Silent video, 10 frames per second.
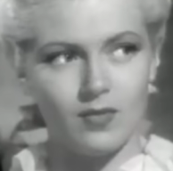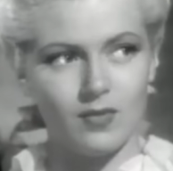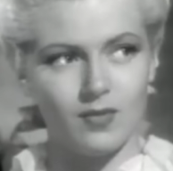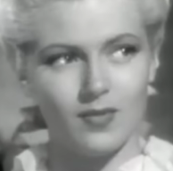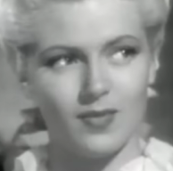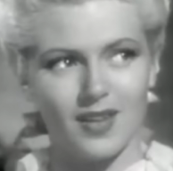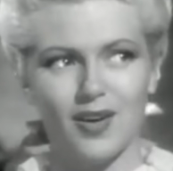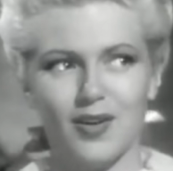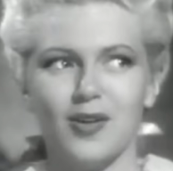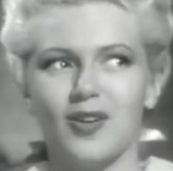and a
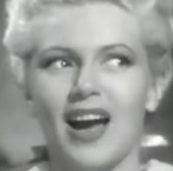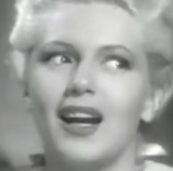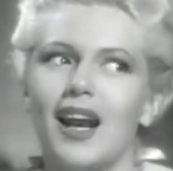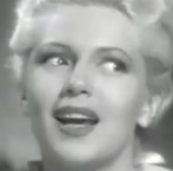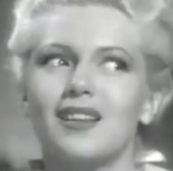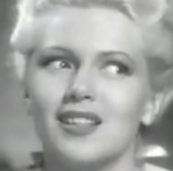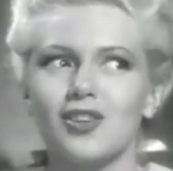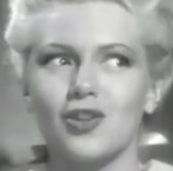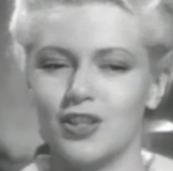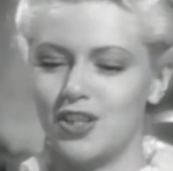lifetime of tough
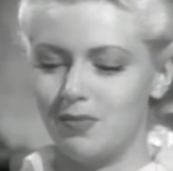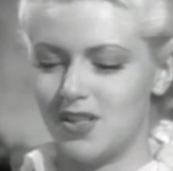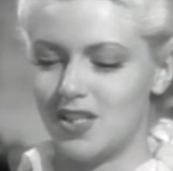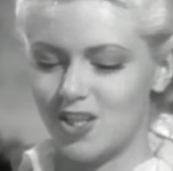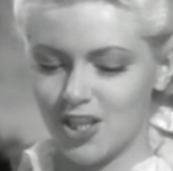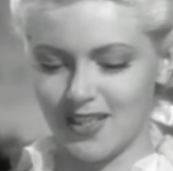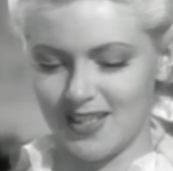choices. Proof of both